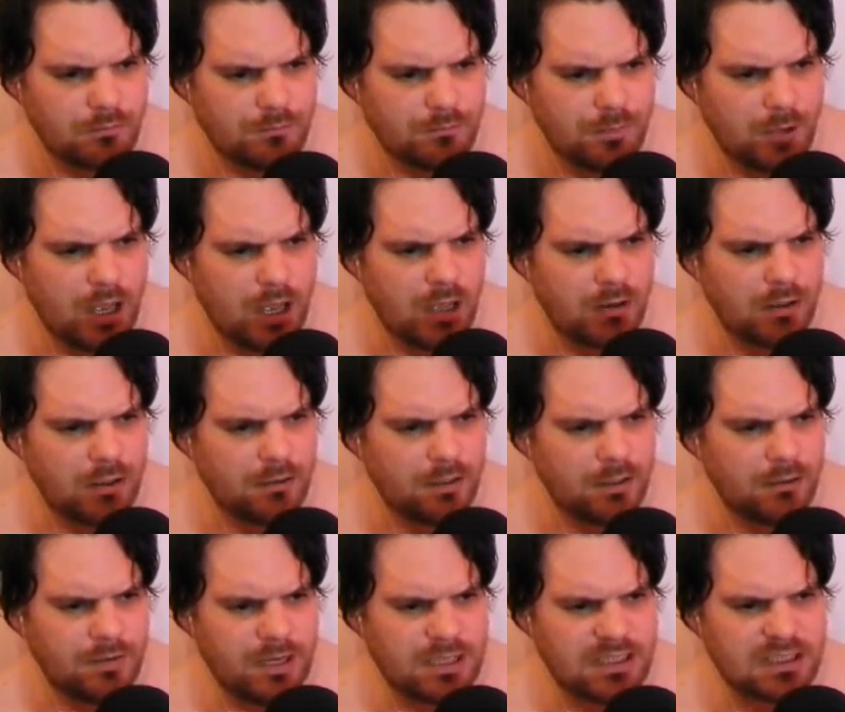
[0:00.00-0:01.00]
But
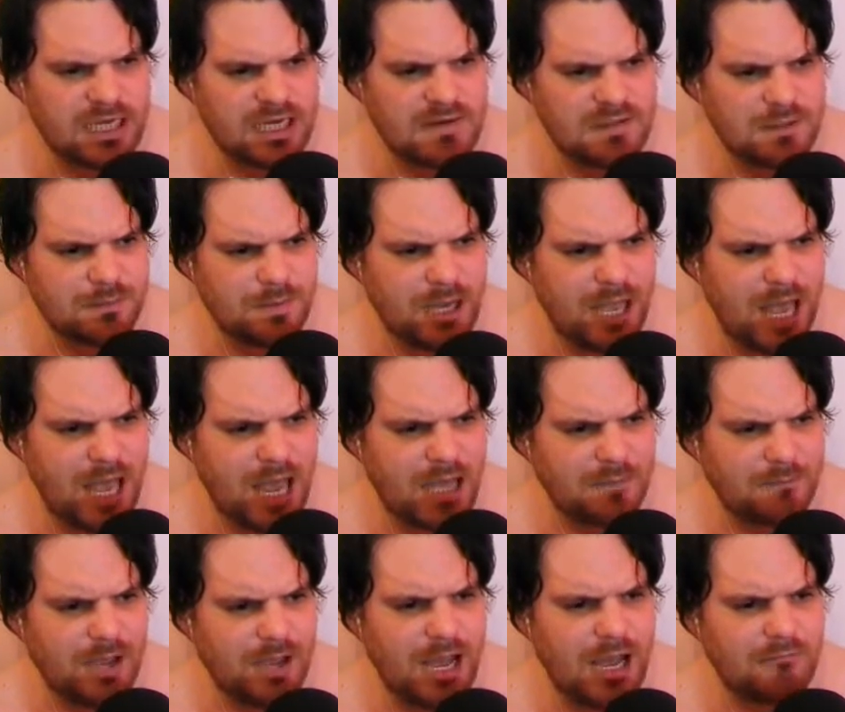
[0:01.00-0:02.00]
this seems to be a
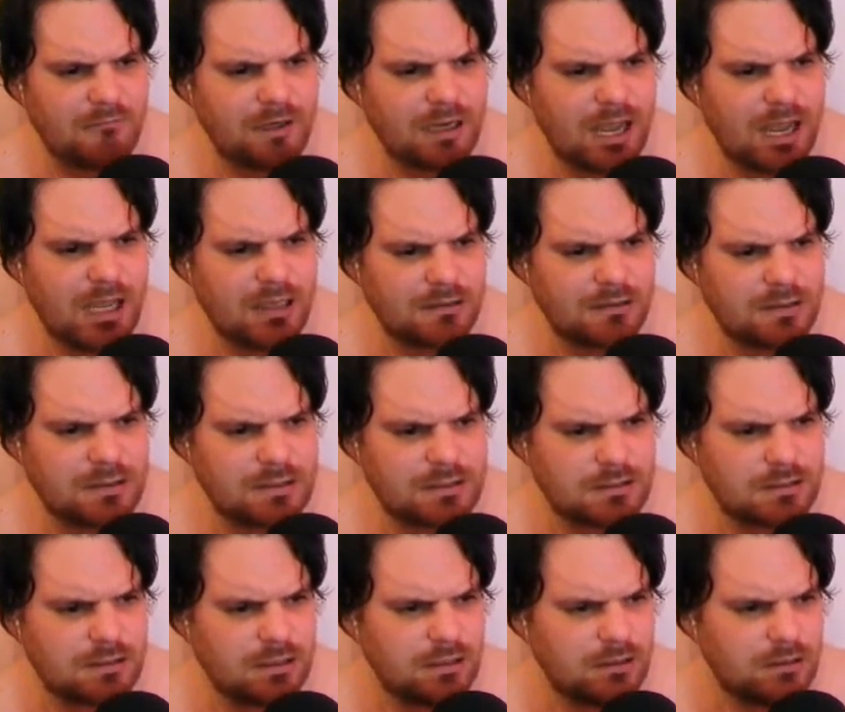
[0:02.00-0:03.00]
hard part regardless.
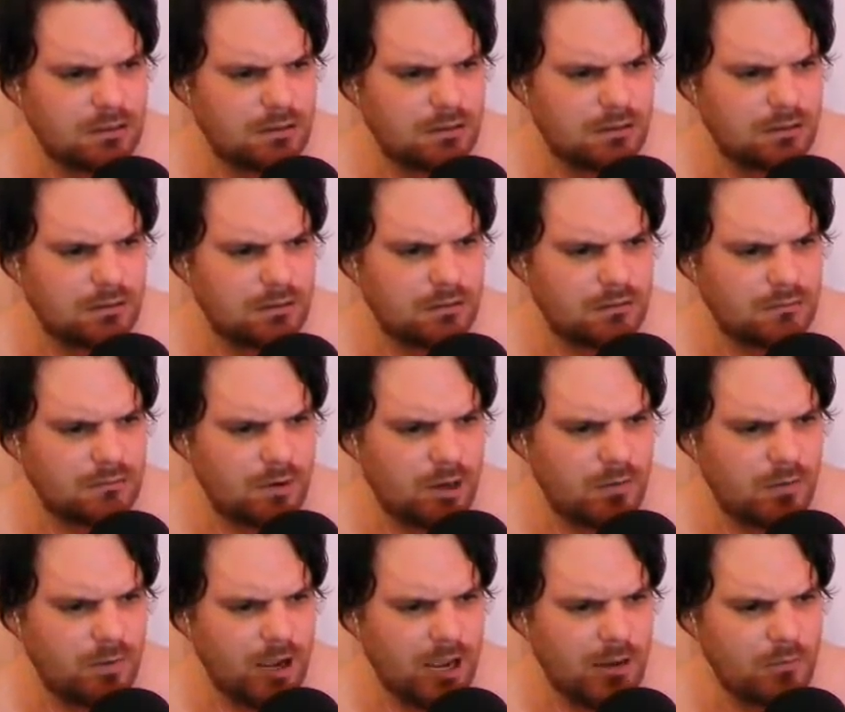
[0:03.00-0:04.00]

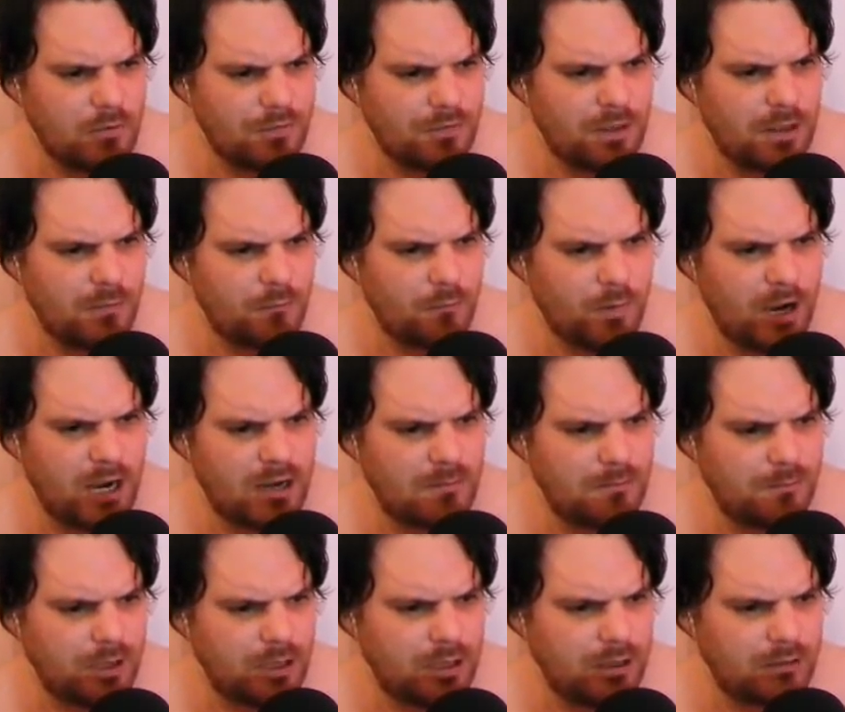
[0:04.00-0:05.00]
Right, where would that way
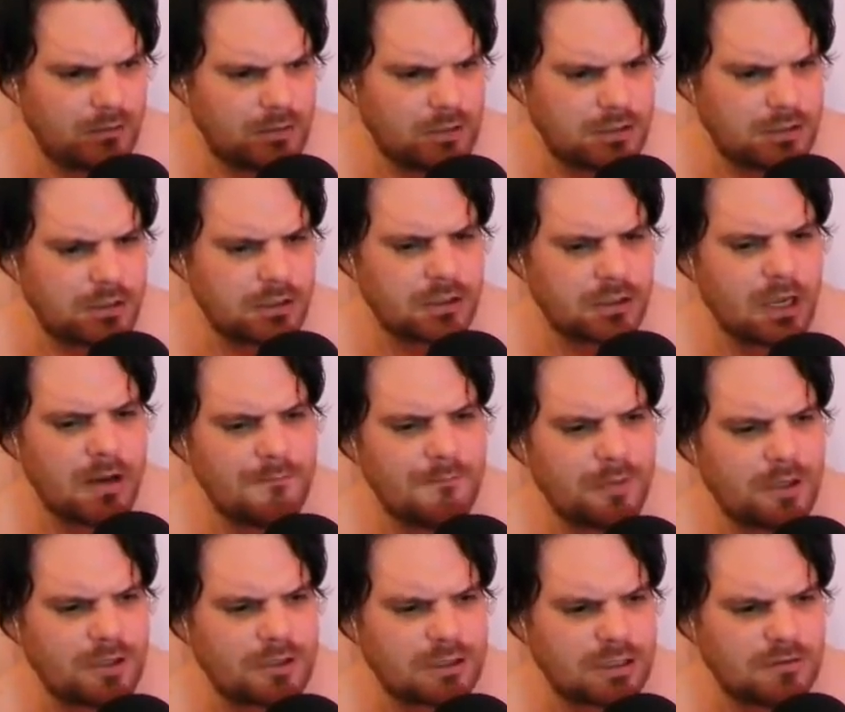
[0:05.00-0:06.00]
be? Does the
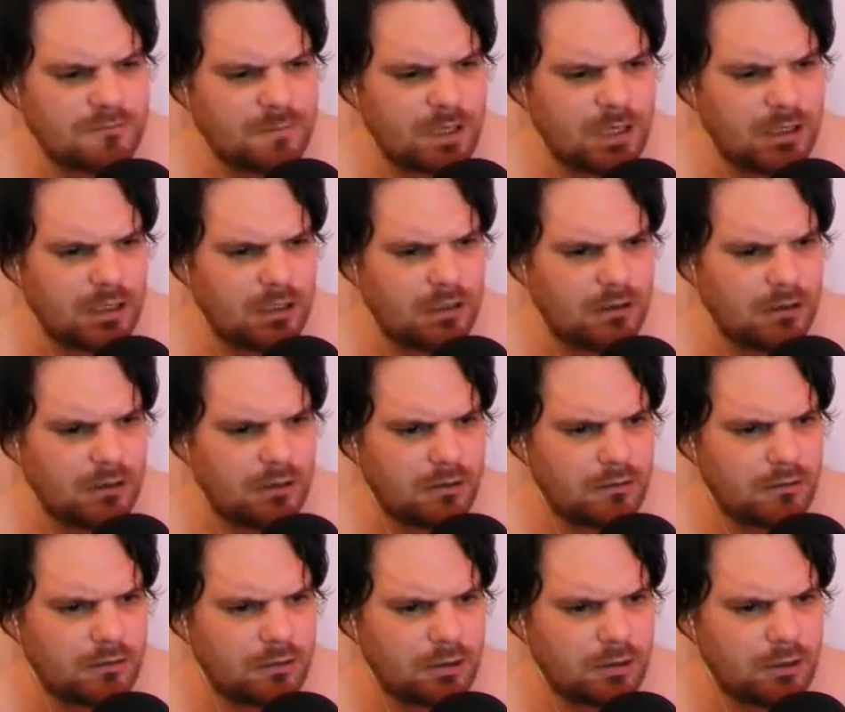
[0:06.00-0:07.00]
compass give me any
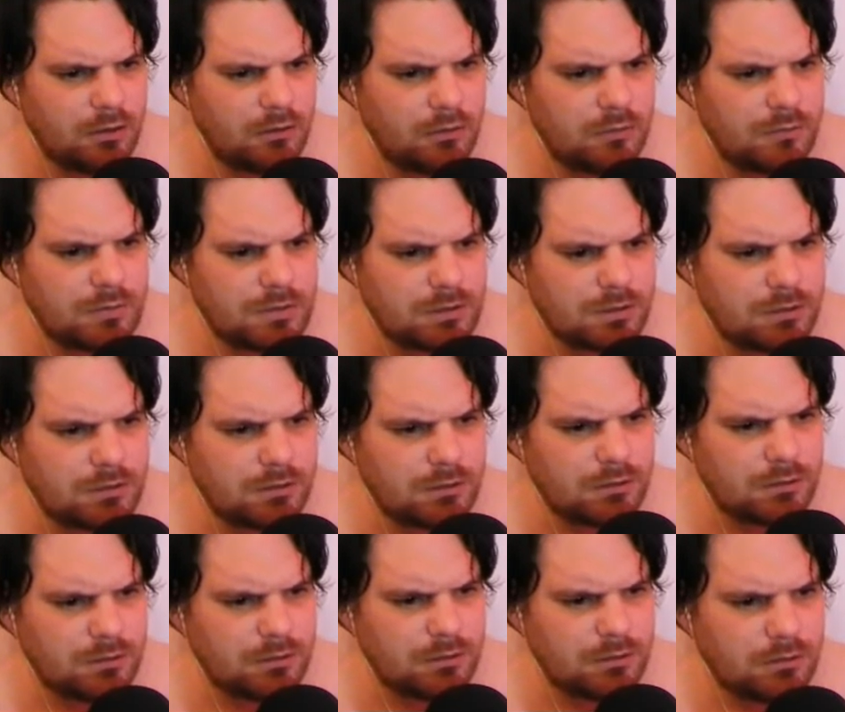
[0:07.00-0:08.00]
clues?
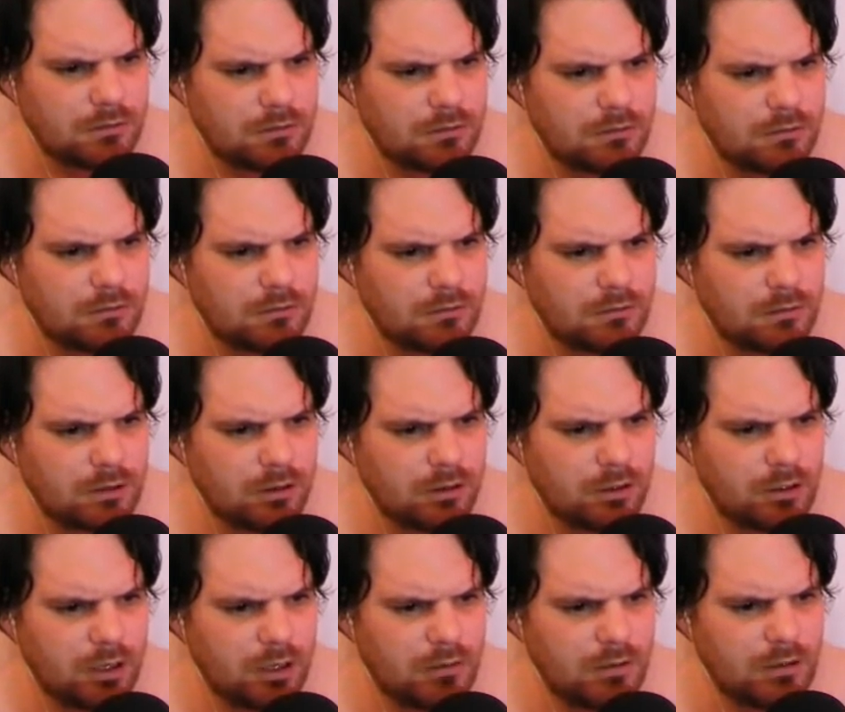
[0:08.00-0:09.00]
Can I
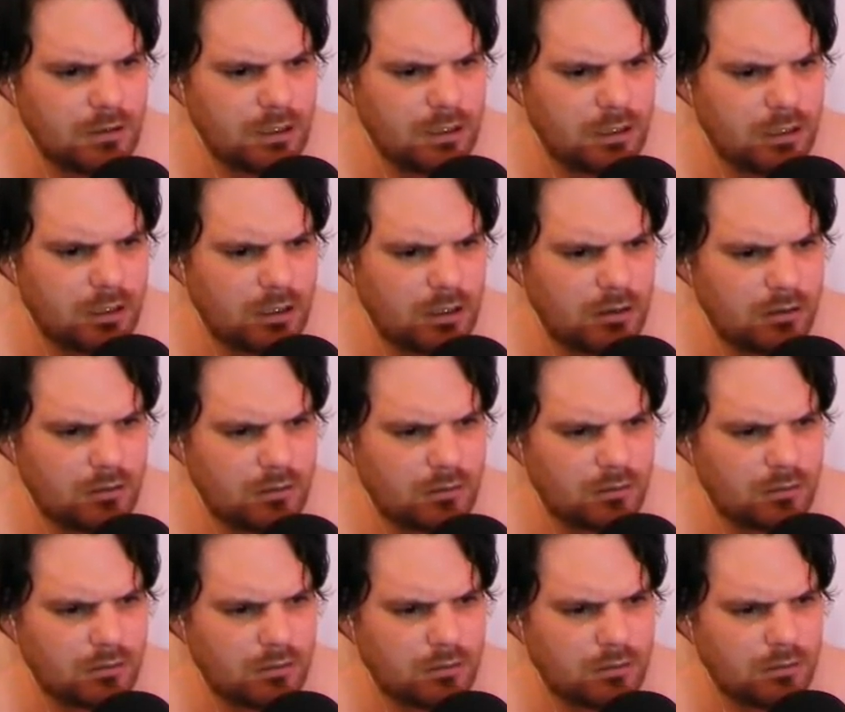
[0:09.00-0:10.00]
go under here?
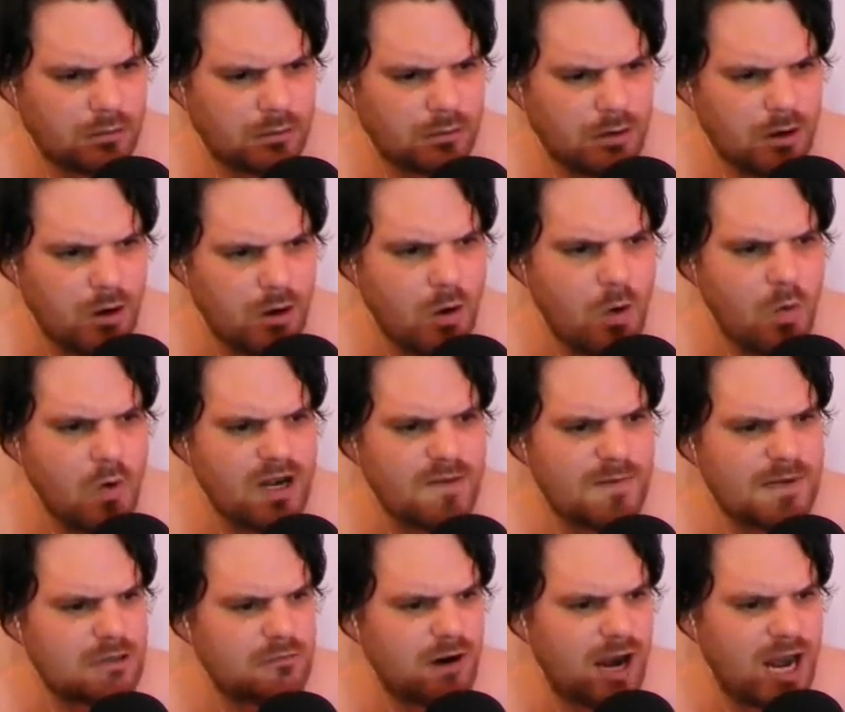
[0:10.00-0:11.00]
Well, wouldn't
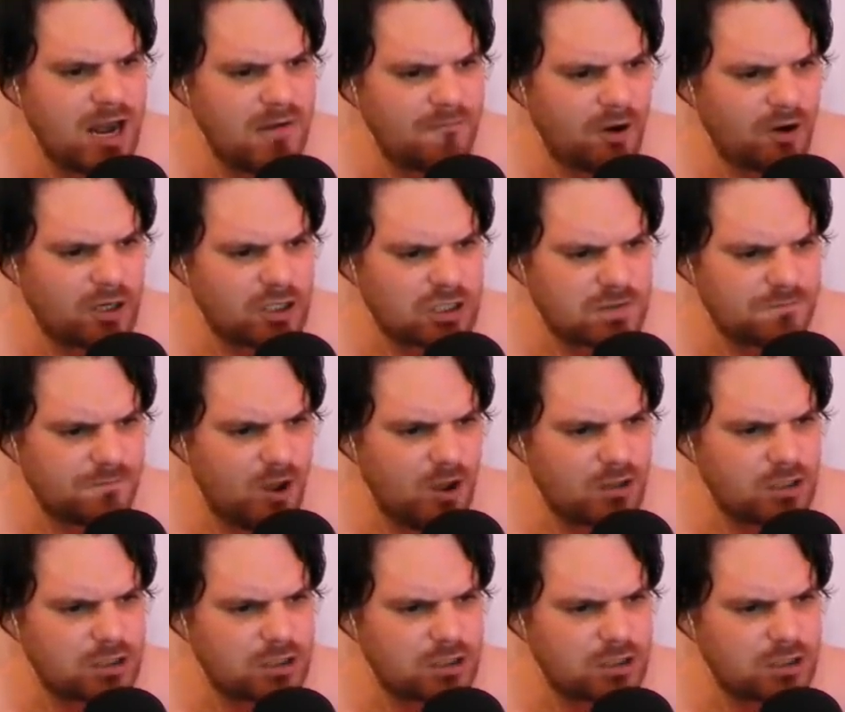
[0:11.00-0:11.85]
it be great if I could just find a